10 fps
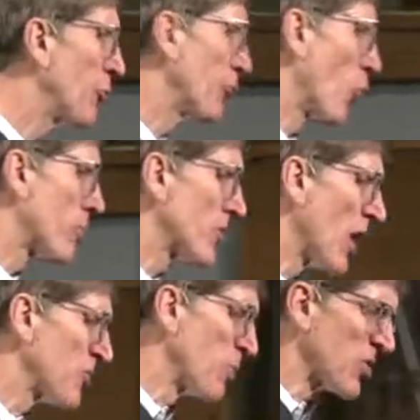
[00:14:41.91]
form
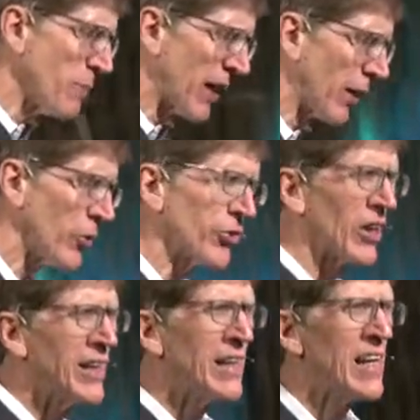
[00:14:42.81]
judgments about others,
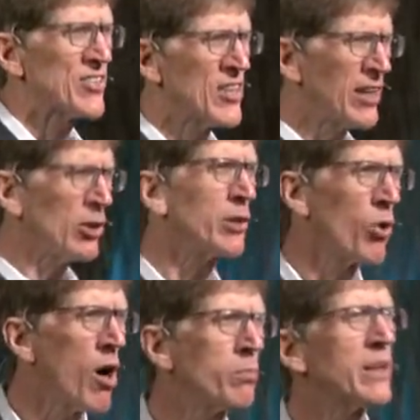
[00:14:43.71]
it's not only
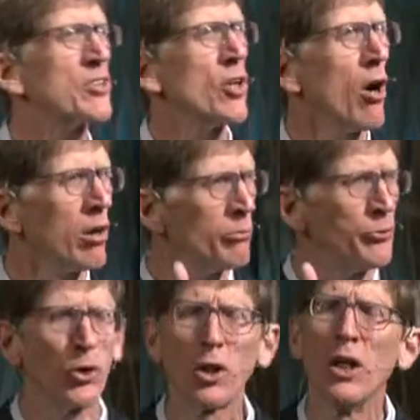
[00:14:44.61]
wrong, but it's
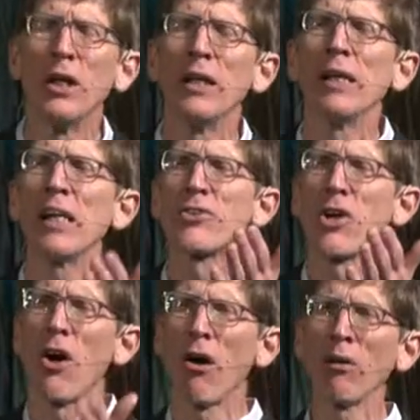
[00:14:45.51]
harmful. It's
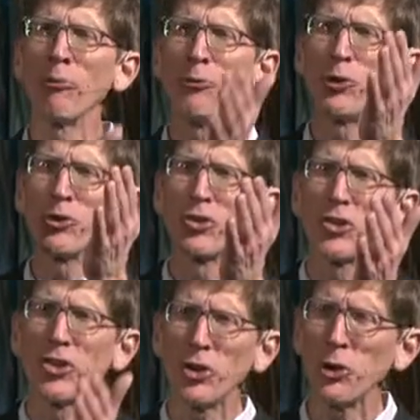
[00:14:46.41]
harmful to
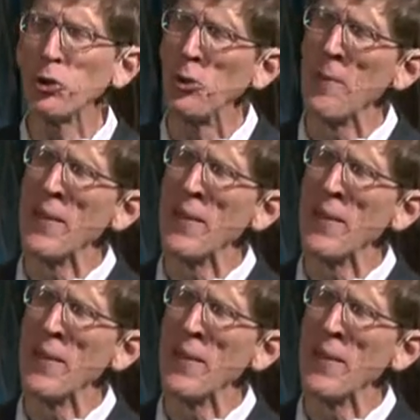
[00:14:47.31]
you,